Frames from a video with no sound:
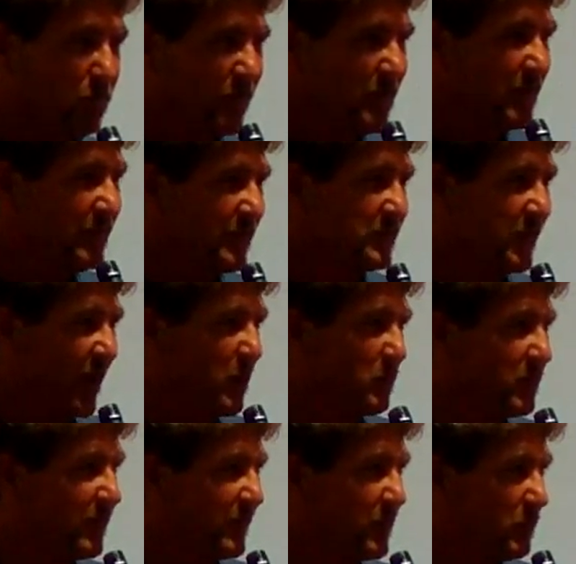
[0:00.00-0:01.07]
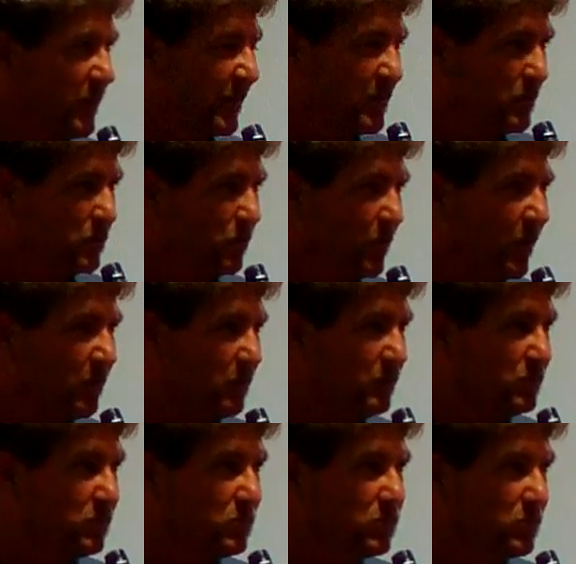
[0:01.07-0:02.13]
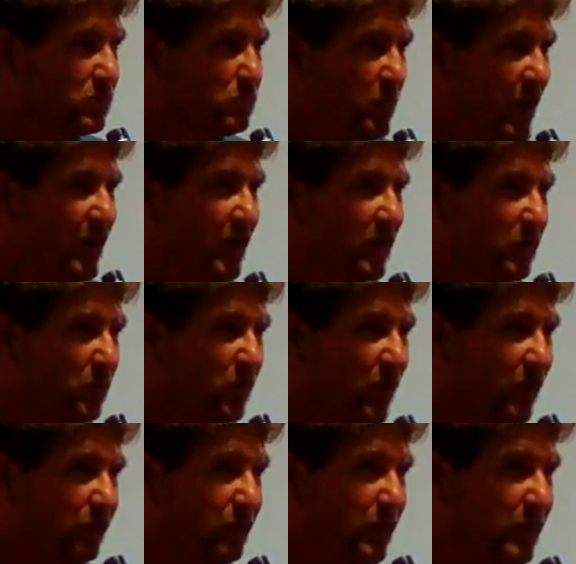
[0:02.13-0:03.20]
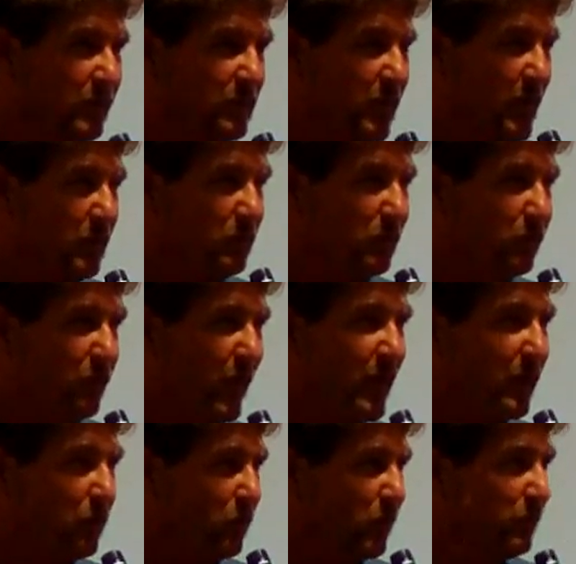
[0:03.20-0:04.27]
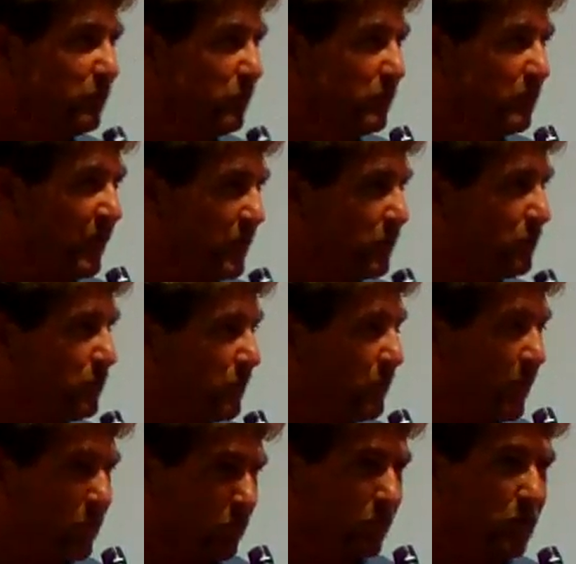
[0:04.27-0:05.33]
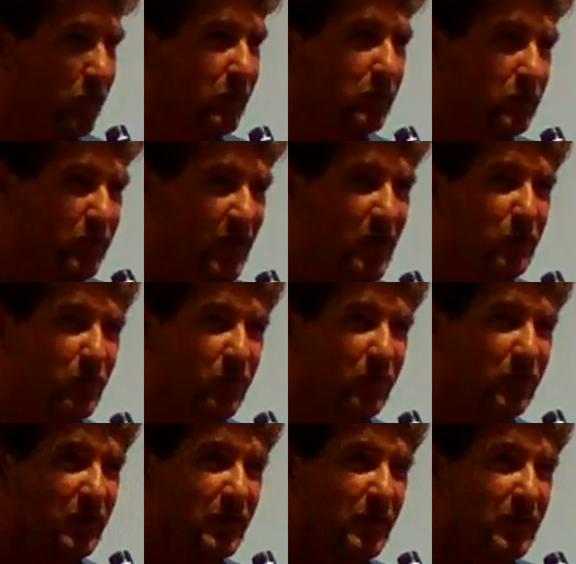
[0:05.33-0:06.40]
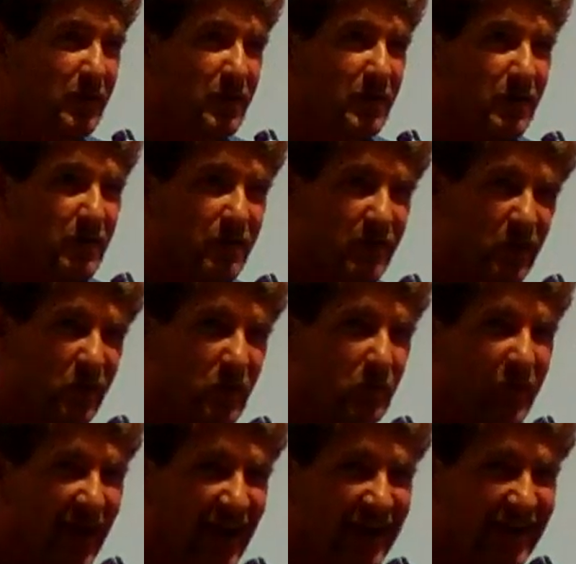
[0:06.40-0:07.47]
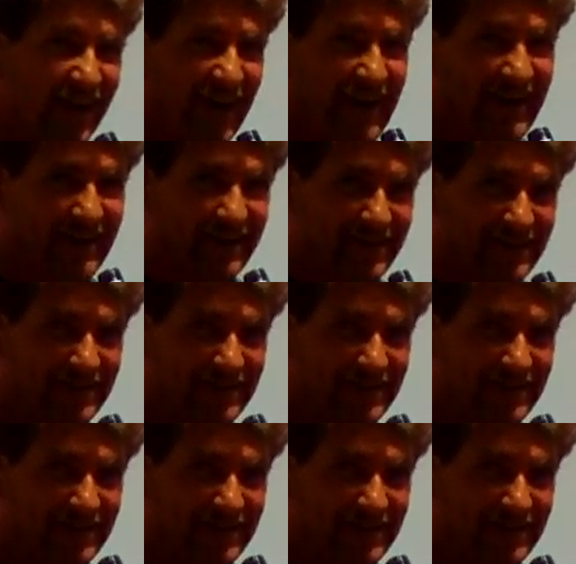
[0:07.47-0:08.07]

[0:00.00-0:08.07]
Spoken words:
When did this happen, that because you're out making a profit and providing work for other good people, you're the bad guy?